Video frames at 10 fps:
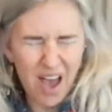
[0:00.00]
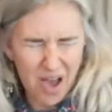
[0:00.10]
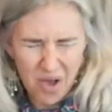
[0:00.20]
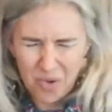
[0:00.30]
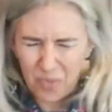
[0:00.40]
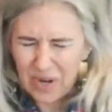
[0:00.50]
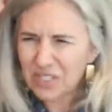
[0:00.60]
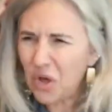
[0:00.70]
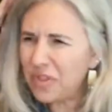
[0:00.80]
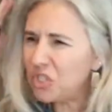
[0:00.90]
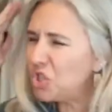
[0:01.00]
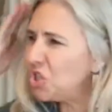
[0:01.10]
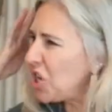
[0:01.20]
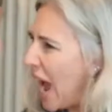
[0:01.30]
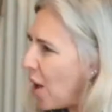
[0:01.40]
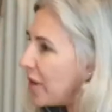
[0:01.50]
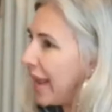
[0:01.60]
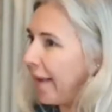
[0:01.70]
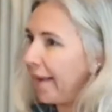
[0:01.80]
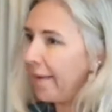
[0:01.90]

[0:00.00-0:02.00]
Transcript: "Oh, what is all this shouting?